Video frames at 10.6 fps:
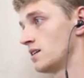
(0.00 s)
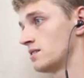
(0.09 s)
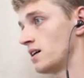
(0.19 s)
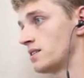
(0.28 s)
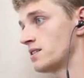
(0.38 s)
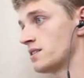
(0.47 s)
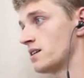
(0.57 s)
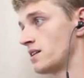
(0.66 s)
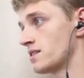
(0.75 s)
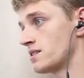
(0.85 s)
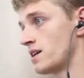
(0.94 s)
That's
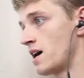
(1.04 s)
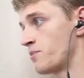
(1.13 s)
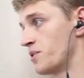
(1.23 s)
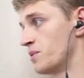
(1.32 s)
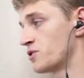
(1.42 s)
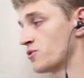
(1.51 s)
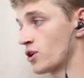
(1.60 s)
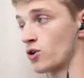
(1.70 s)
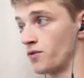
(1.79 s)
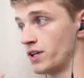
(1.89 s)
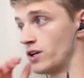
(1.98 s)
that, pretty much. We're not gonna
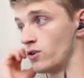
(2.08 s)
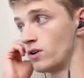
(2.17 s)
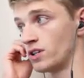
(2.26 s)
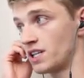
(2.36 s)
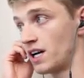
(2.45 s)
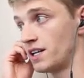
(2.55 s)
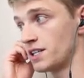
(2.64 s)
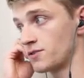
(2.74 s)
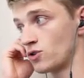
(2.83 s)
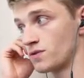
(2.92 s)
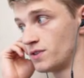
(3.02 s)
go for the overall standings, of
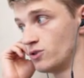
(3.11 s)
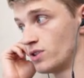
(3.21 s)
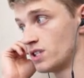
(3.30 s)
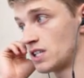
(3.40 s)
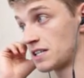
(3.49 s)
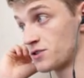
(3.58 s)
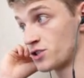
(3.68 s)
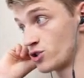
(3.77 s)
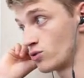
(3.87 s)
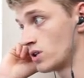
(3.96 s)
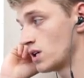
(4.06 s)
course, with Lucas, that's for
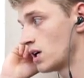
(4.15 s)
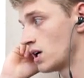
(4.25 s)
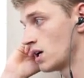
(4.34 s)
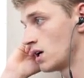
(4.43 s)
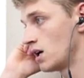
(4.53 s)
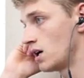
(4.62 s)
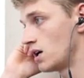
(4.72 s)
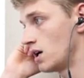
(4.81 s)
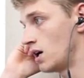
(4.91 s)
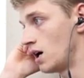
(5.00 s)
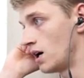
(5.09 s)
sure.
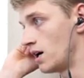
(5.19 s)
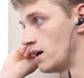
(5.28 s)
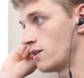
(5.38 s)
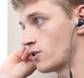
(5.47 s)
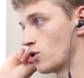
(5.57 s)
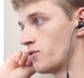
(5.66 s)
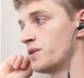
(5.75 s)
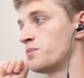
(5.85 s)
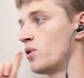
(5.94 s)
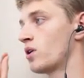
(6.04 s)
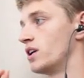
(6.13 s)
Gonna go for the
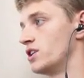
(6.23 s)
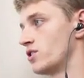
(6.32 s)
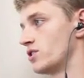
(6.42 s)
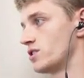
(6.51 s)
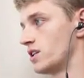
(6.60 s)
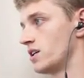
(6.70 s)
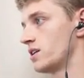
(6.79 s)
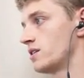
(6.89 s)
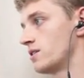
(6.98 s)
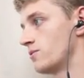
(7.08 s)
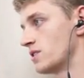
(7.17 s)
Polkana jersey,
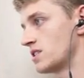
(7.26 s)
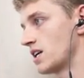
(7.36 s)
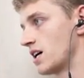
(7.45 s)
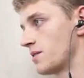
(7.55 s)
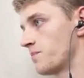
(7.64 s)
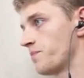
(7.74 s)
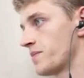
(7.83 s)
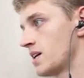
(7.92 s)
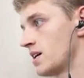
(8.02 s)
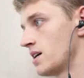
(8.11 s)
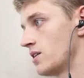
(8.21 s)
once again.
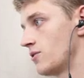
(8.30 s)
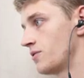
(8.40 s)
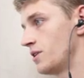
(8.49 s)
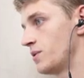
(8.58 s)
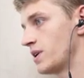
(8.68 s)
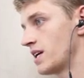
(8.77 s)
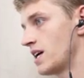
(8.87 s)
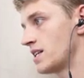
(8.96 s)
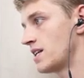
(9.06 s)
Hopefully we can get